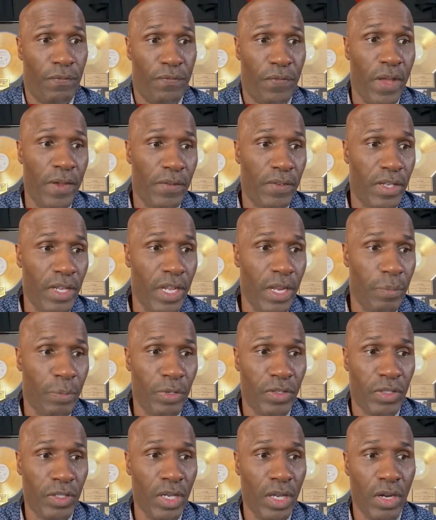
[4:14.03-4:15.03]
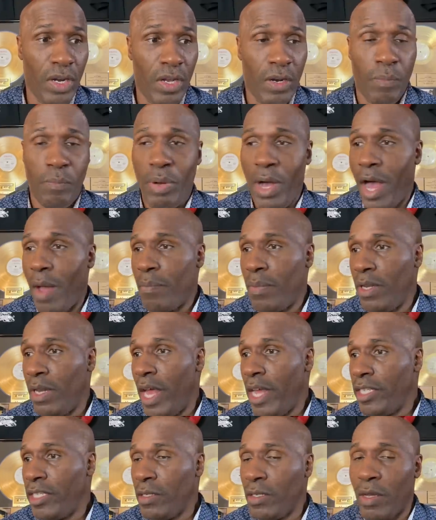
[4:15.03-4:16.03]
15% uh, of the
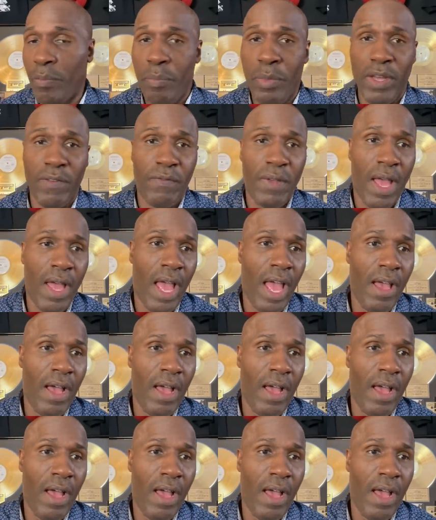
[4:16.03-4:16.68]
population commit